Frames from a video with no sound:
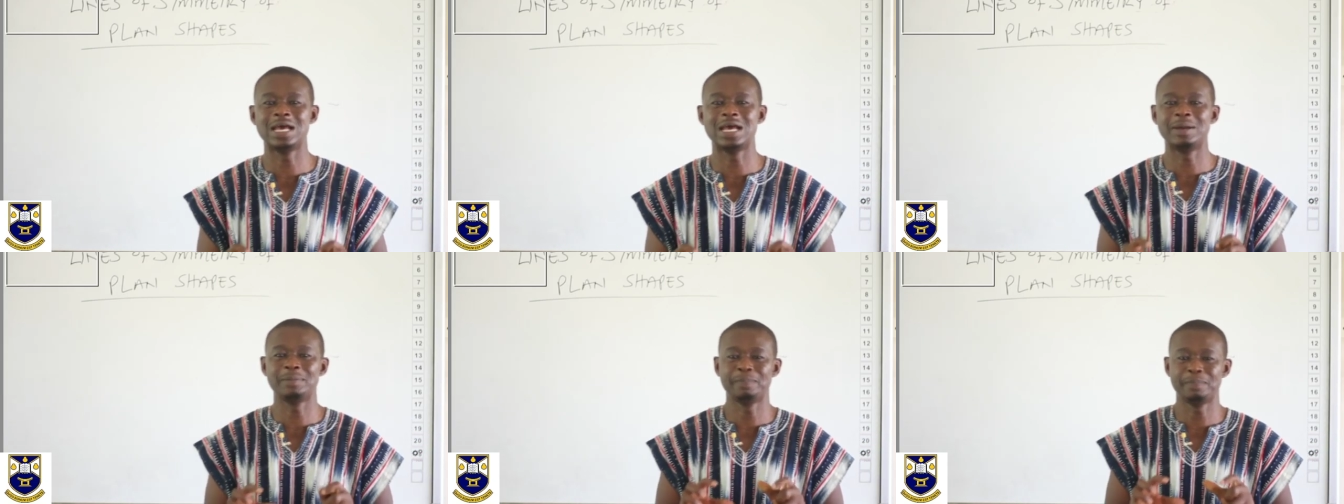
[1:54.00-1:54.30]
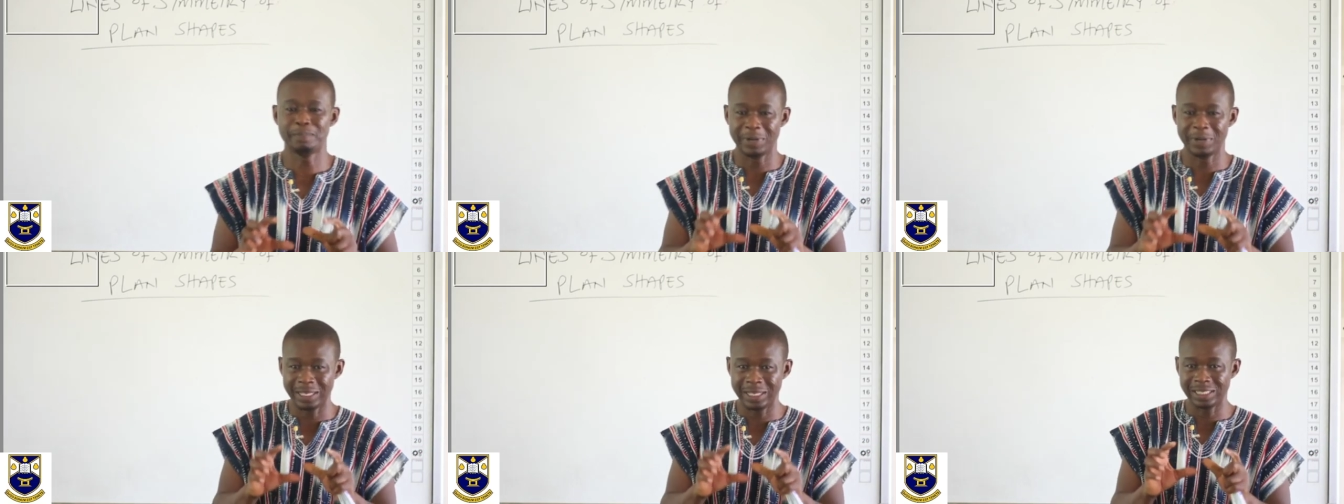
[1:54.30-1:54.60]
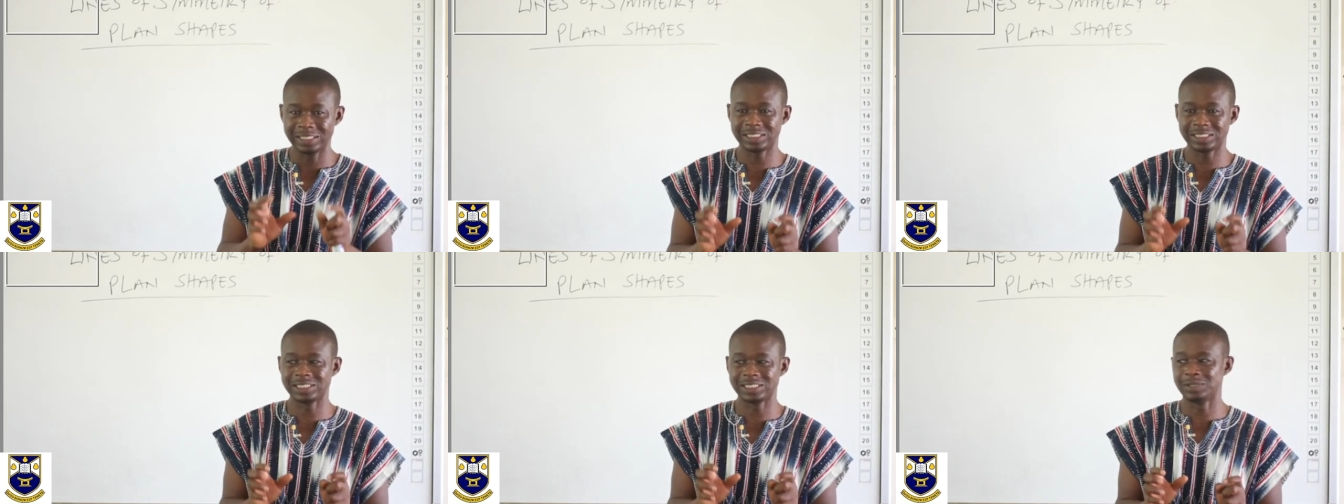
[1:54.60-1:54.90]
plane
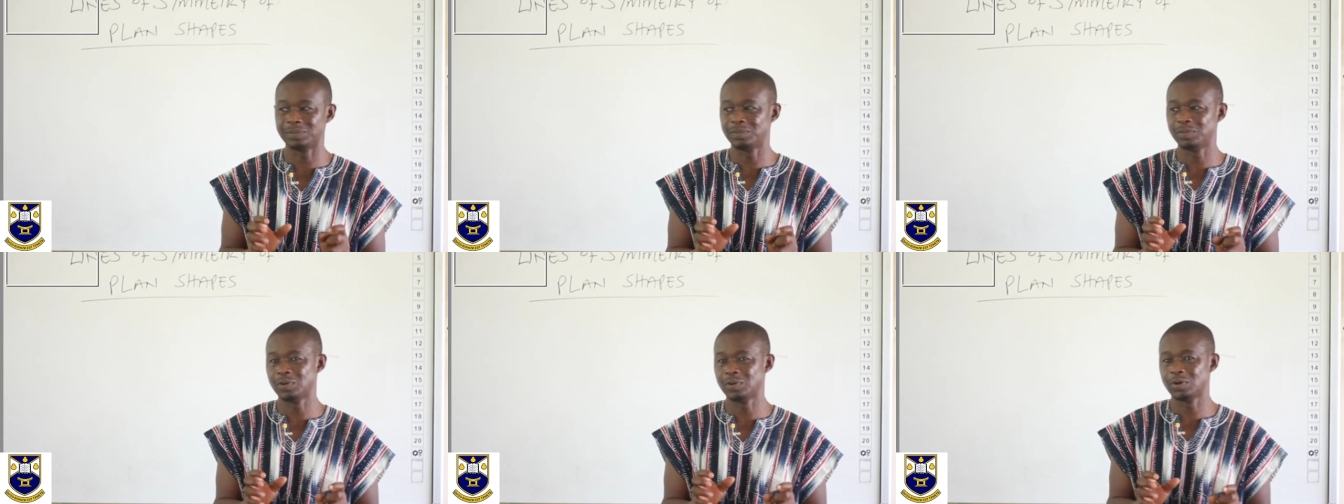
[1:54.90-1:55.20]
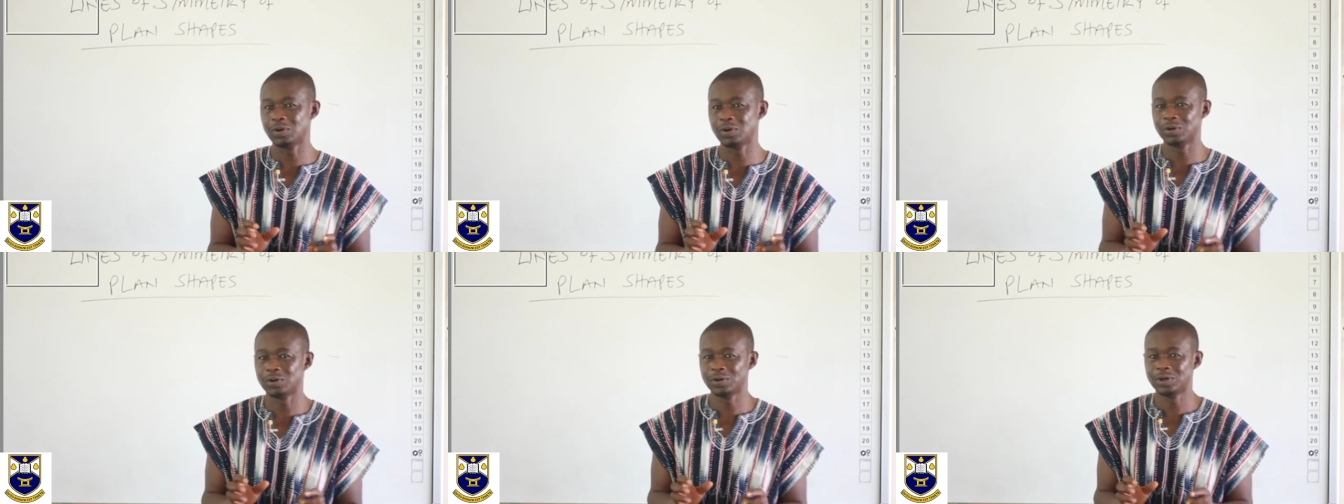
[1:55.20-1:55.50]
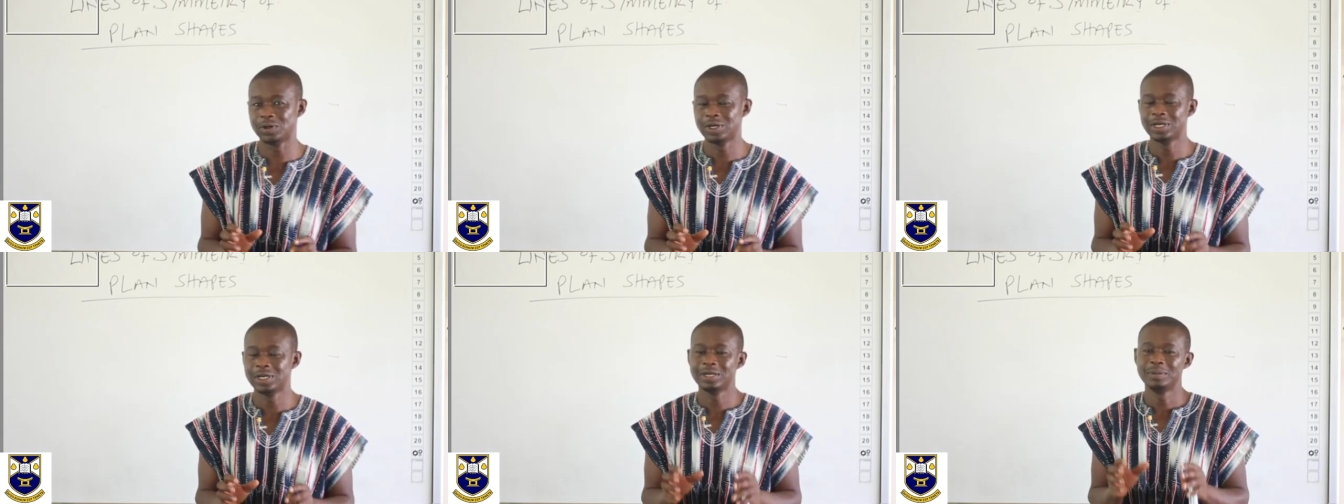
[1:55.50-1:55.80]
shape
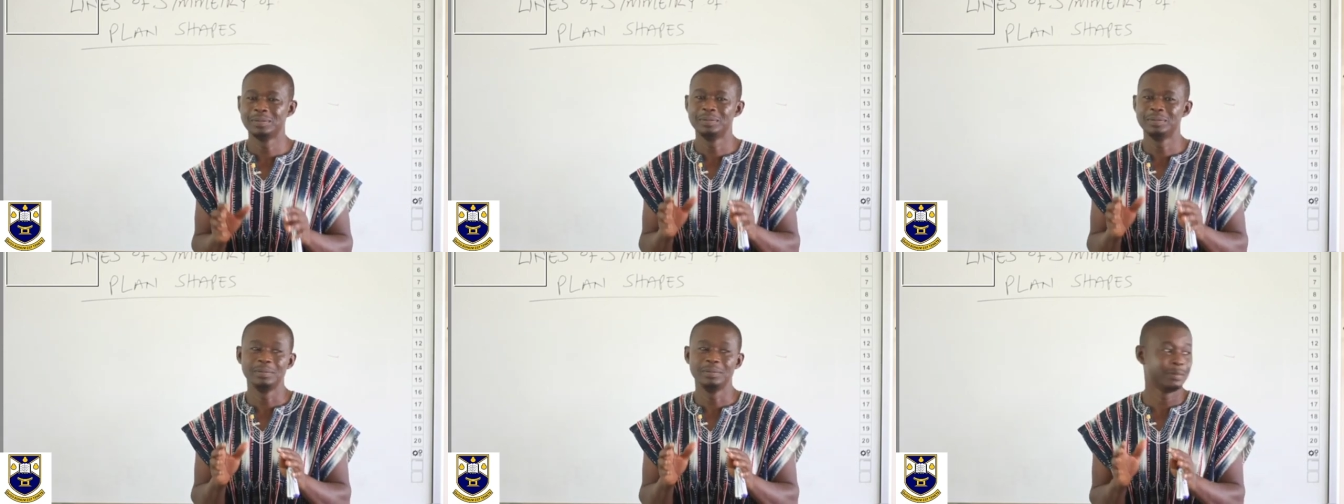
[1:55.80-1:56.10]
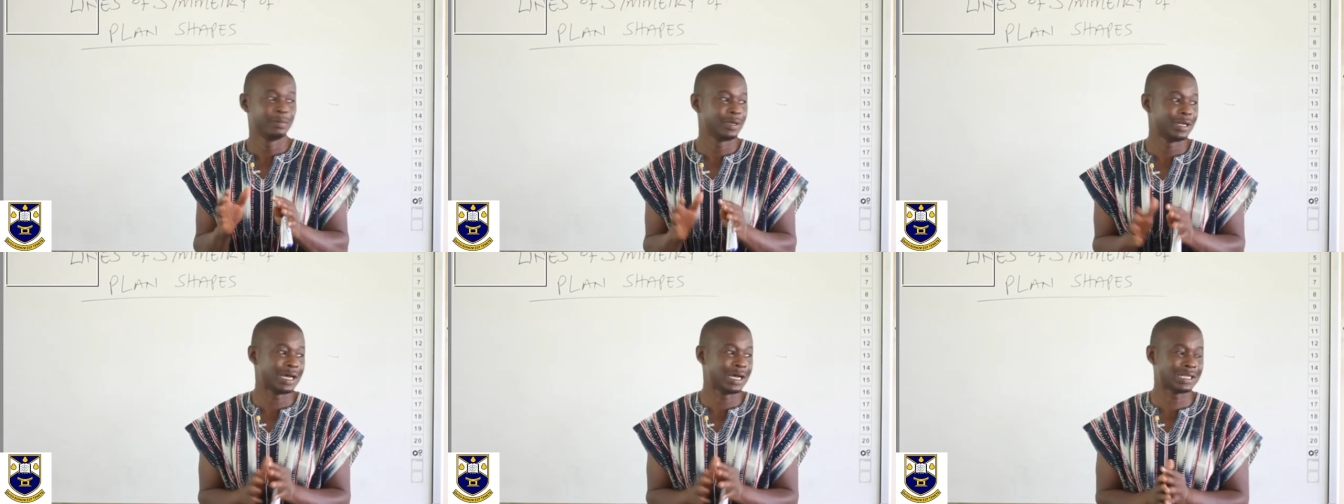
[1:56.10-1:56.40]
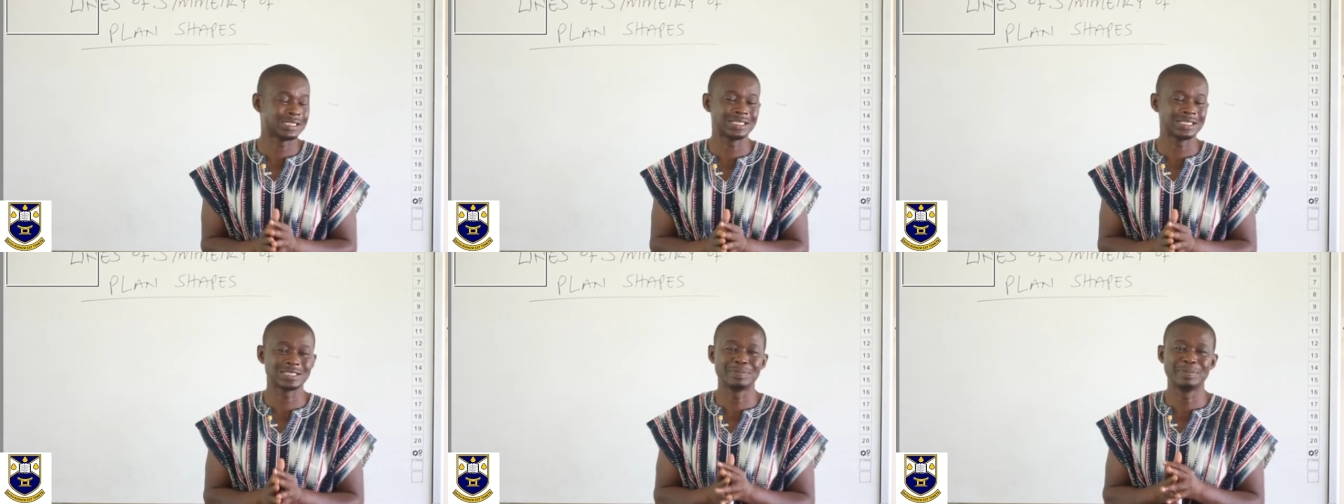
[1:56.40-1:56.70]
that
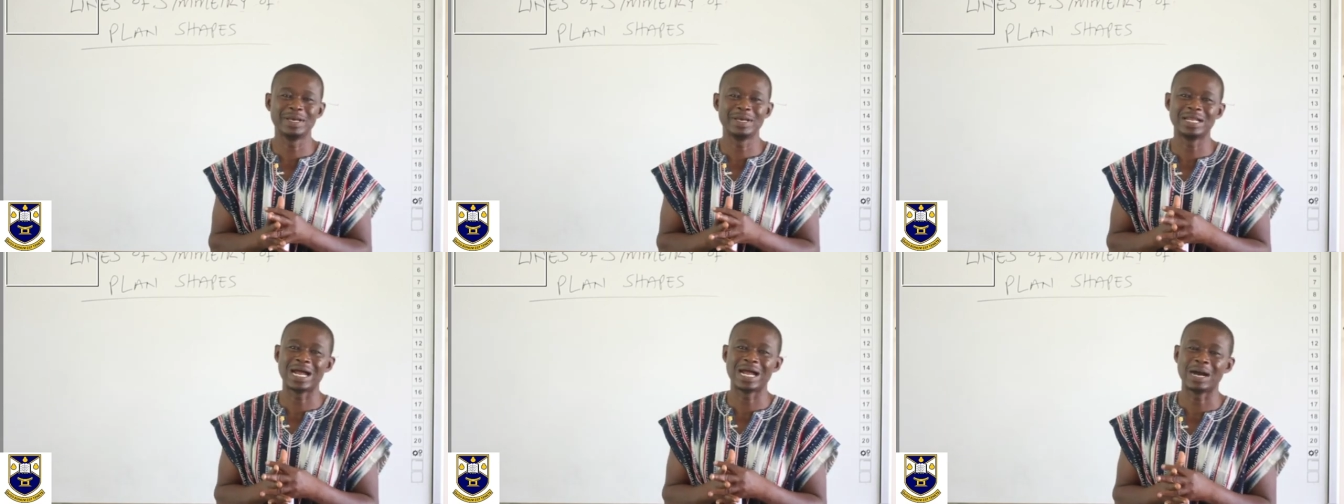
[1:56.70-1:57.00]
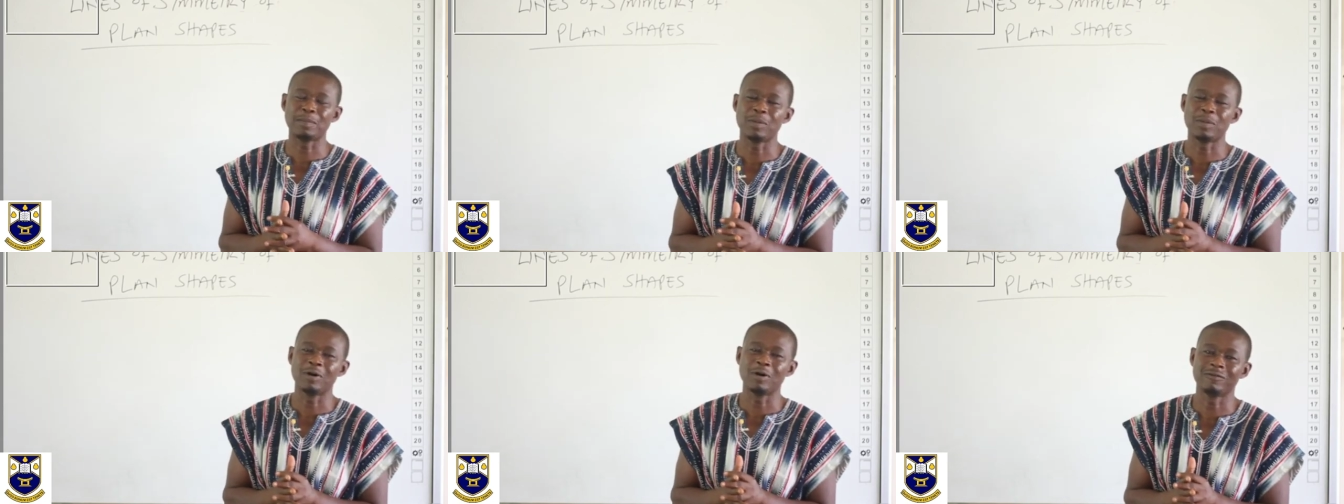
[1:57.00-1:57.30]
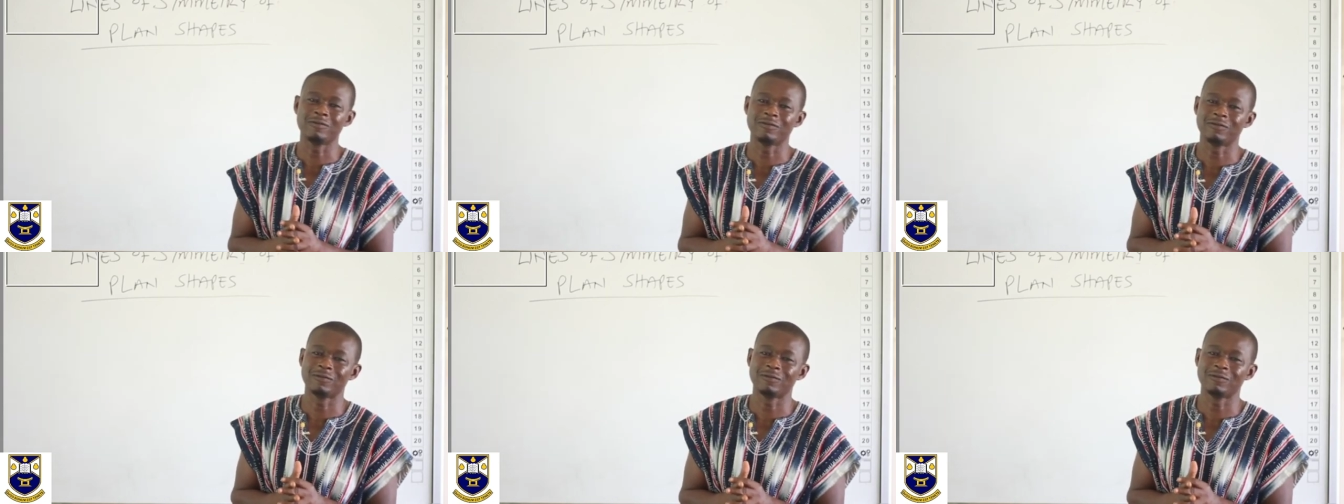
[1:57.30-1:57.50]
is made up of